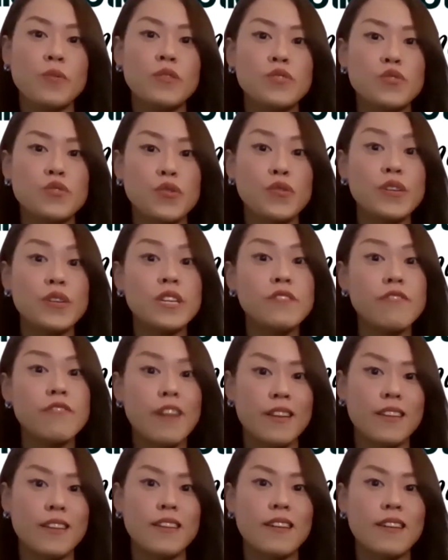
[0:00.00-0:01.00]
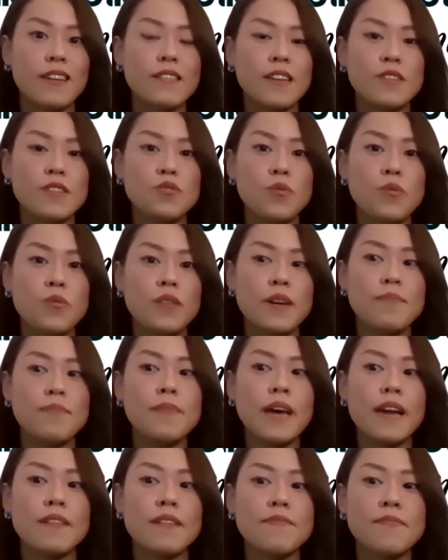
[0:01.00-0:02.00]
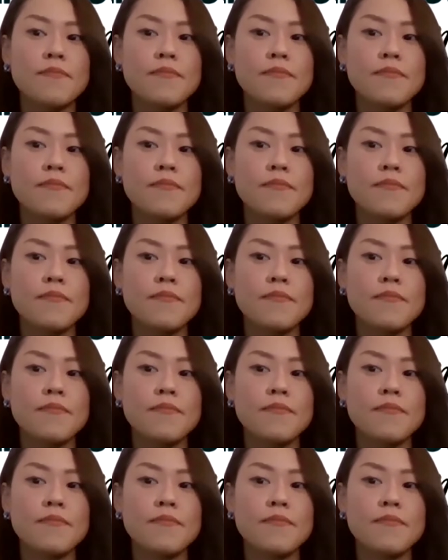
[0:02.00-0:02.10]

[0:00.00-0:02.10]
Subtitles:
was already running. And I told them that